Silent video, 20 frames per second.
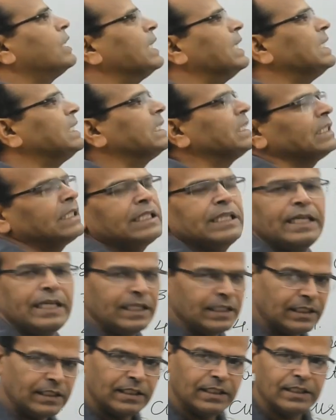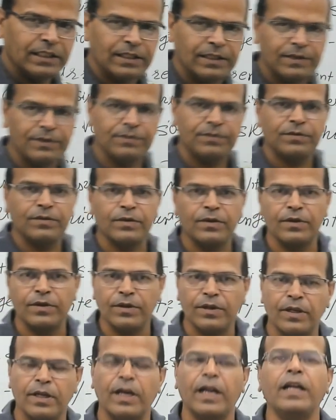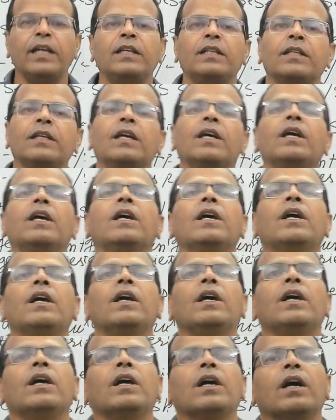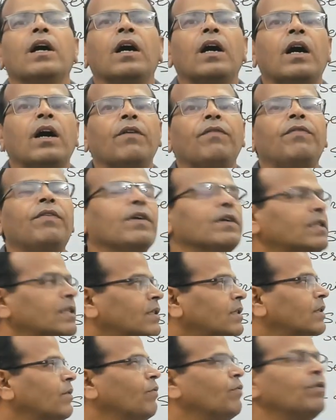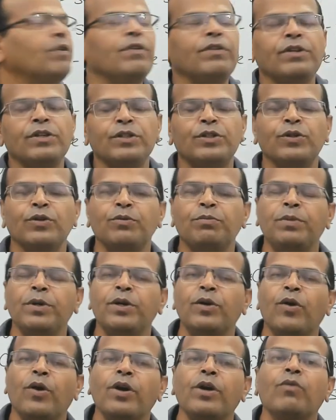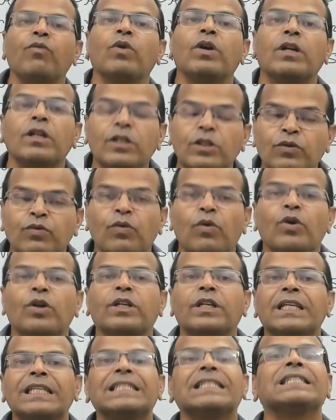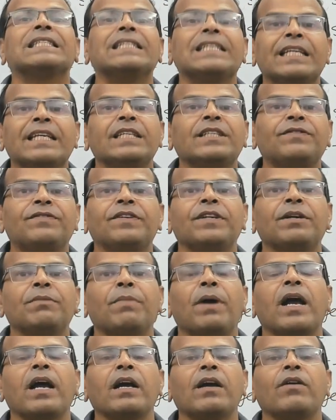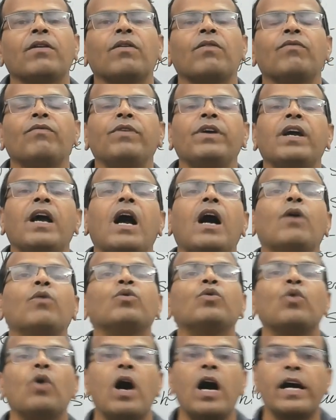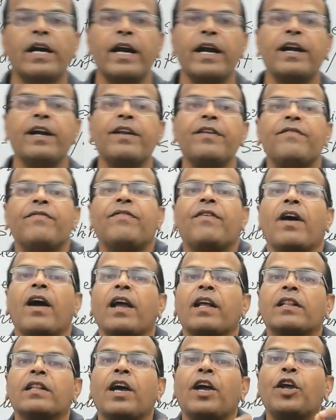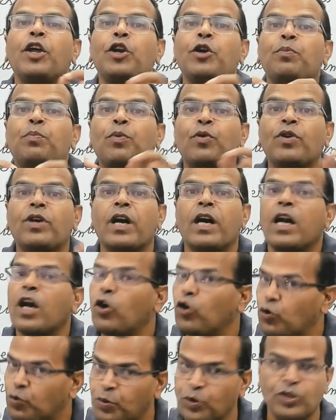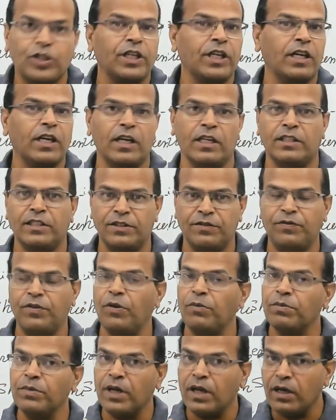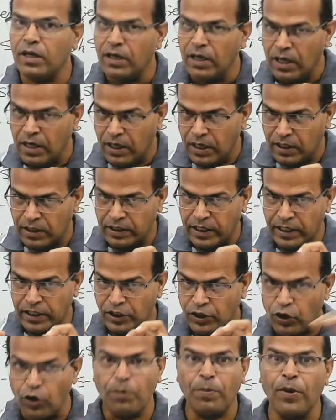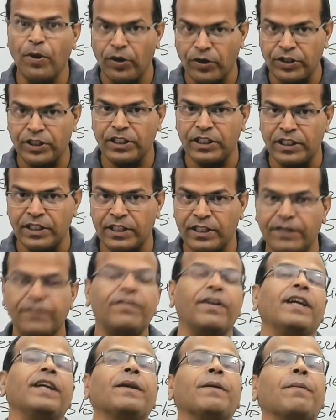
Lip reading: series, right? First, we should be knowing what is voltage series feedback. We have to identify the input and output signals from the topology. Fine.